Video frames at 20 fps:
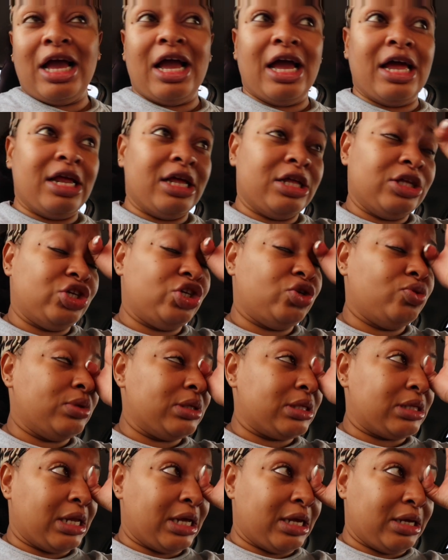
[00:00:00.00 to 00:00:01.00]
And then she
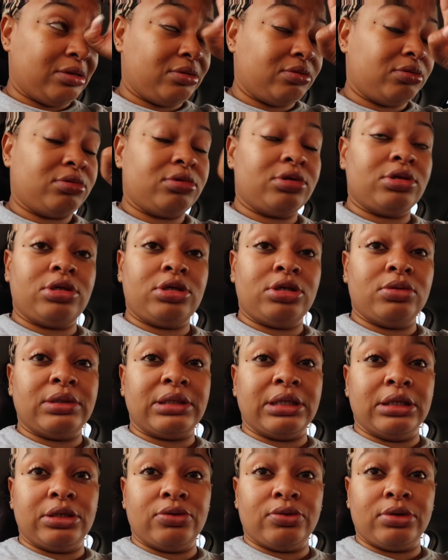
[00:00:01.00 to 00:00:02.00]
was like, she
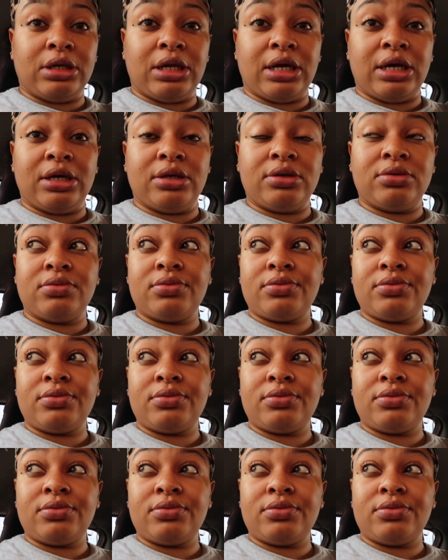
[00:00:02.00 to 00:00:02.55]
was literally like,